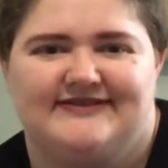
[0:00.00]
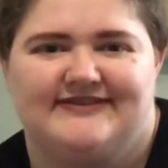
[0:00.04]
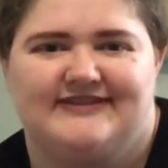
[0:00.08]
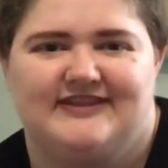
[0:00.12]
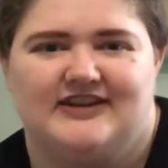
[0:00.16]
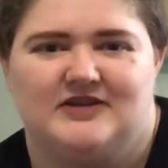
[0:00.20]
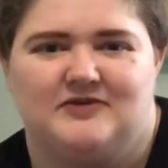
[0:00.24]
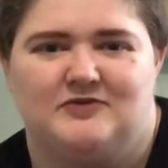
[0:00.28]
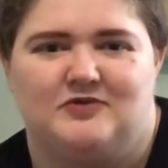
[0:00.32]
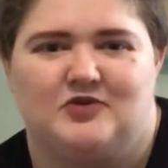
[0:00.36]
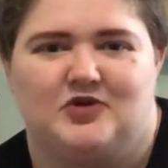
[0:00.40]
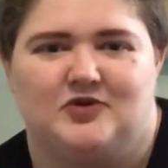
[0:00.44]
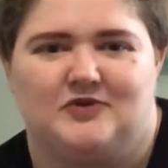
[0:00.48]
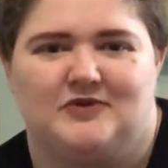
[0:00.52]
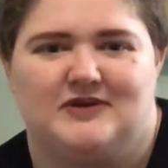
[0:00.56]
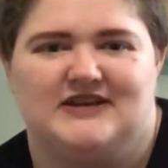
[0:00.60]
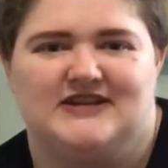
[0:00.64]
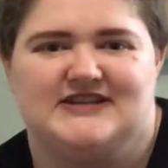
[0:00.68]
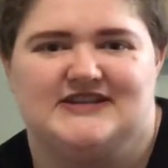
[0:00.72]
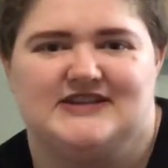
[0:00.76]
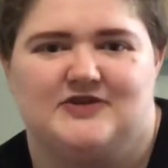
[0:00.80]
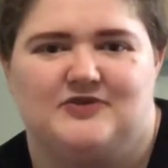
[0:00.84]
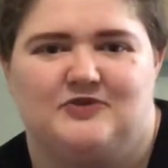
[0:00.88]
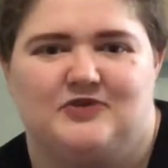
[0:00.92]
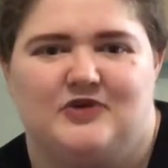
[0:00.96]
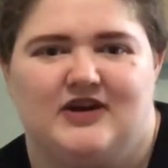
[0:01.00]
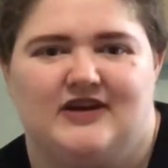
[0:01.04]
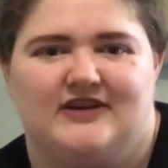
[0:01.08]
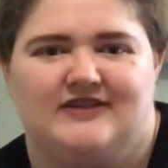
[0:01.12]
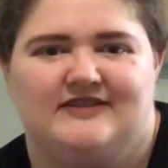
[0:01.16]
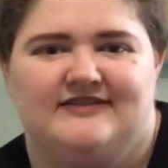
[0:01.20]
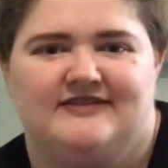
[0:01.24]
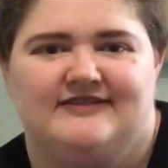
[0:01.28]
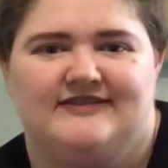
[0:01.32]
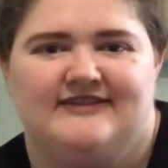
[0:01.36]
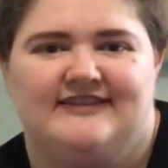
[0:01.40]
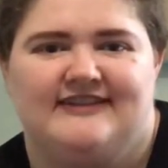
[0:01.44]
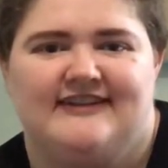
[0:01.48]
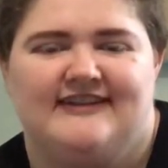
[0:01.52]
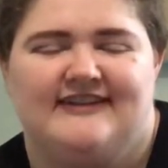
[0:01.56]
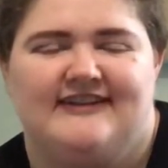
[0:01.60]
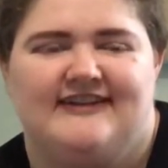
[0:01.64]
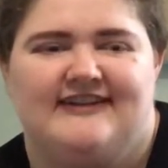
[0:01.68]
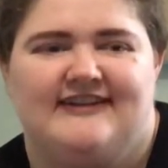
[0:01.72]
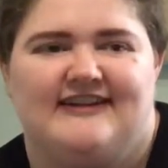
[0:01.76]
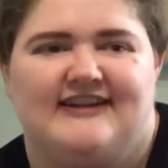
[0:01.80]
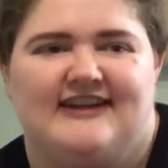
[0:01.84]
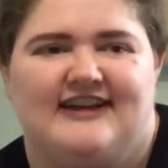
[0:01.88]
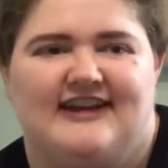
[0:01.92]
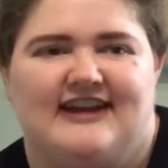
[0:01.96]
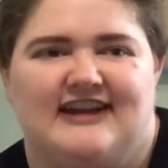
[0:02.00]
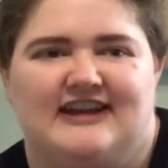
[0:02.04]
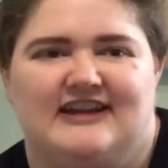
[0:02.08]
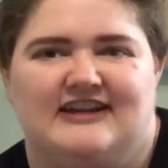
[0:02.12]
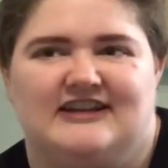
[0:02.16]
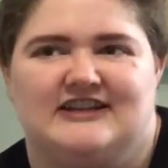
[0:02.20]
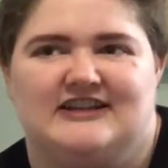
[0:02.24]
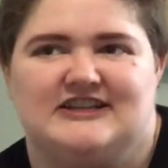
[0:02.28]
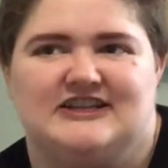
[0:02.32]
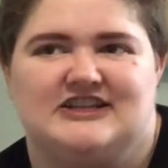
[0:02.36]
in more ways than one. And